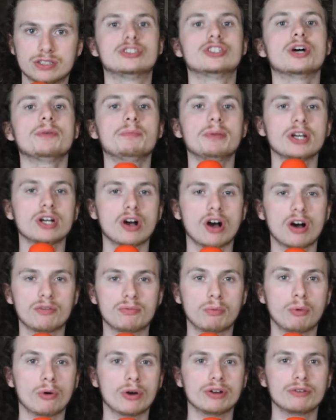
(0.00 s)
jumping off
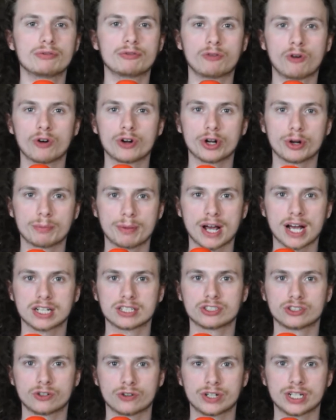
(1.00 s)
point for your
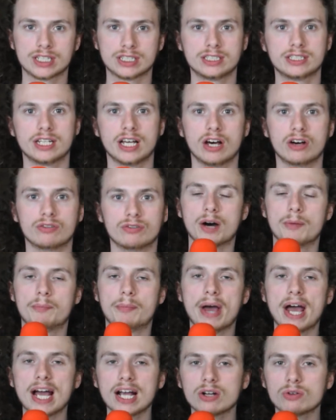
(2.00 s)
backstory itself. A
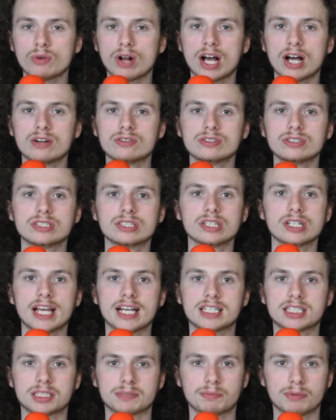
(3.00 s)
background
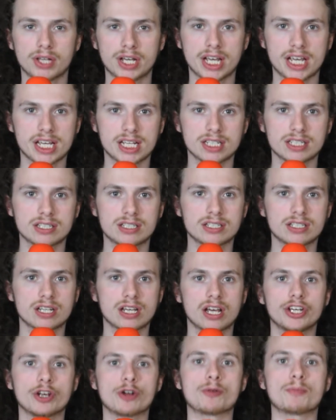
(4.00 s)
explains
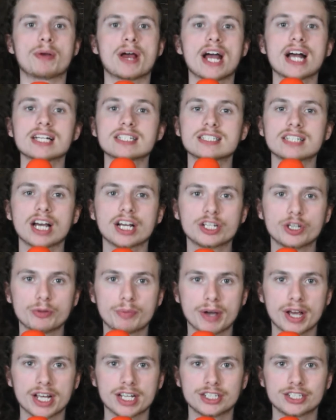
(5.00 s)
your past
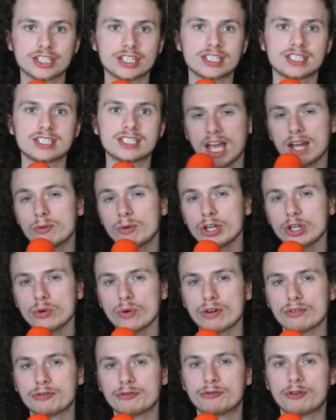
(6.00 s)
occupations and what you
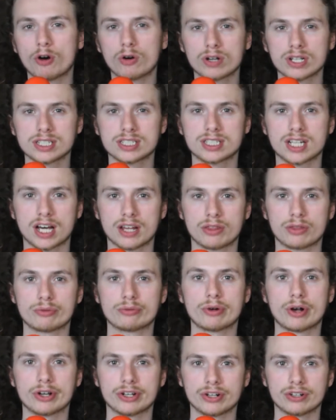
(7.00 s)
have focused on
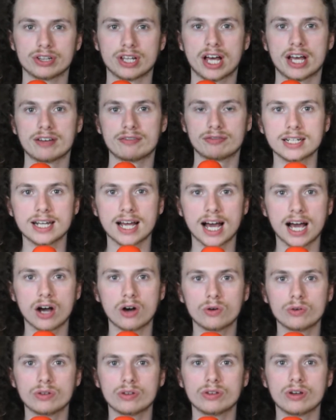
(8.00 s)
throughout your life.
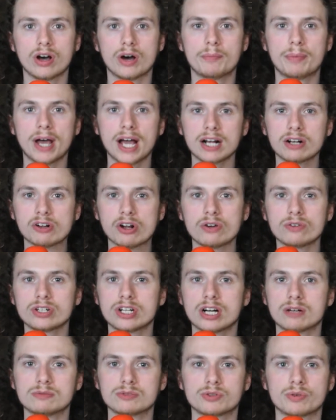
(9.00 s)
Now, a background
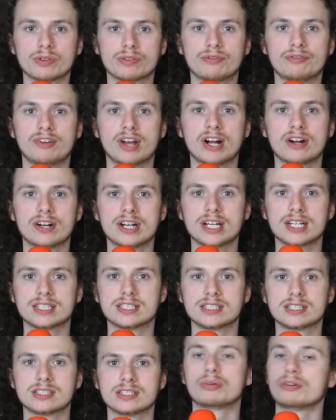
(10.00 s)
comes with
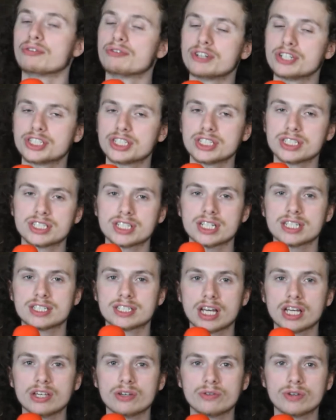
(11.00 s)
various proficiencies
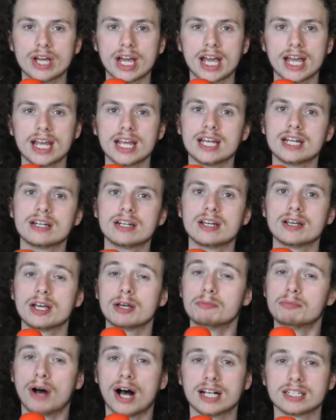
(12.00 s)
that you gain,
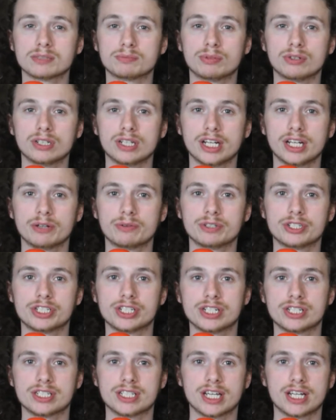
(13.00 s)
impossible
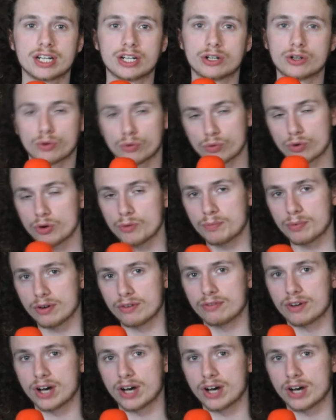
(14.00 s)
languages, and a group of